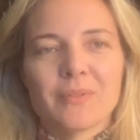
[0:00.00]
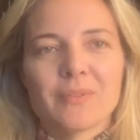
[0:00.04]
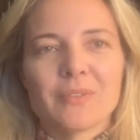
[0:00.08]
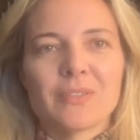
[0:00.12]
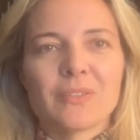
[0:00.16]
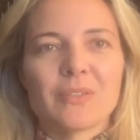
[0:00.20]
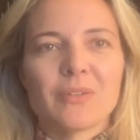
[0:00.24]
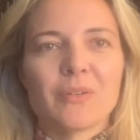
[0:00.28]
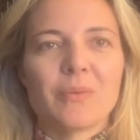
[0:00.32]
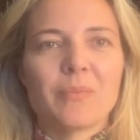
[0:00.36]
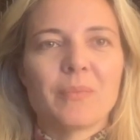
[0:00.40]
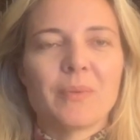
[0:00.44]

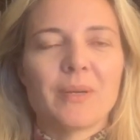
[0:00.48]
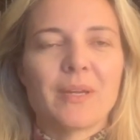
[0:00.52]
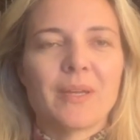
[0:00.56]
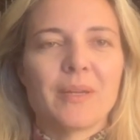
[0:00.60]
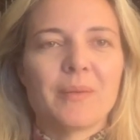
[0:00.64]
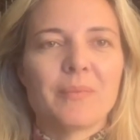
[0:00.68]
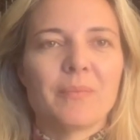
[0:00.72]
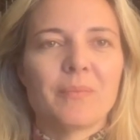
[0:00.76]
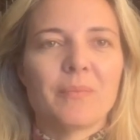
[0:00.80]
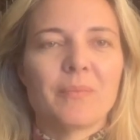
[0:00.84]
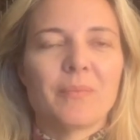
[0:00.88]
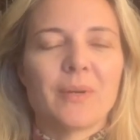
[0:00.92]
So my
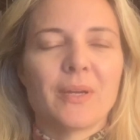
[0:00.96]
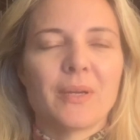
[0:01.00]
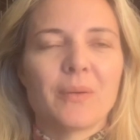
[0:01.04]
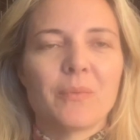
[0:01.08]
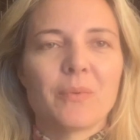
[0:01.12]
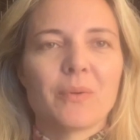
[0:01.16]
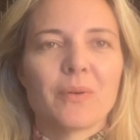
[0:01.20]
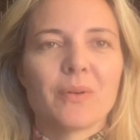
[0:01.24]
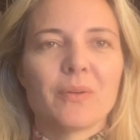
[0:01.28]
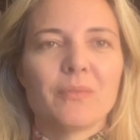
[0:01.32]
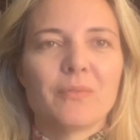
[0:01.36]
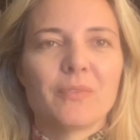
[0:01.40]

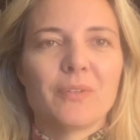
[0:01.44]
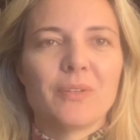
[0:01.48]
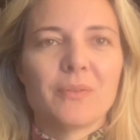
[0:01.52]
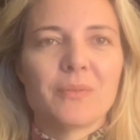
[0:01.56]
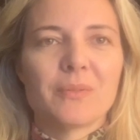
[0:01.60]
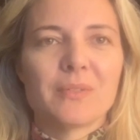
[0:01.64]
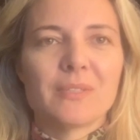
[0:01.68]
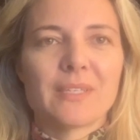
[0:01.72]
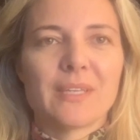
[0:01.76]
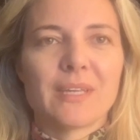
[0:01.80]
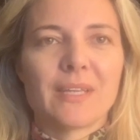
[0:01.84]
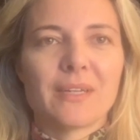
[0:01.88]
worldview
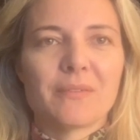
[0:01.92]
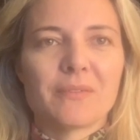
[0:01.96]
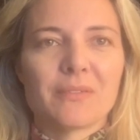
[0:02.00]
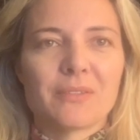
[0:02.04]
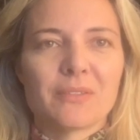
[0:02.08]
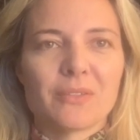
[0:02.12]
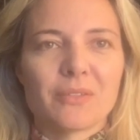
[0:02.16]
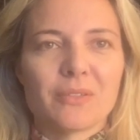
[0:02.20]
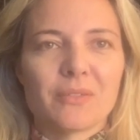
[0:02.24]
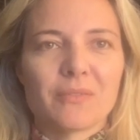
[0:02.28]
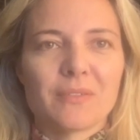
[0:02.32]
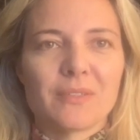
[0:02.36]
is that of
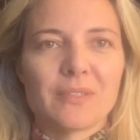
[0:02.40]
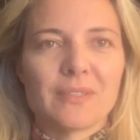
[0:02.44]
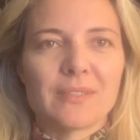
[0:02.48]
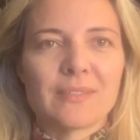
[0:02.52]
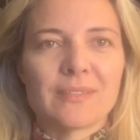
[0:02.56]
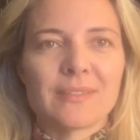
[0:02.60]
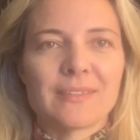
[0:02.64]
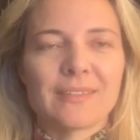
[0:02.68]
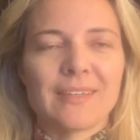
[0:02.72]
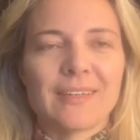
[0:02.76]
service.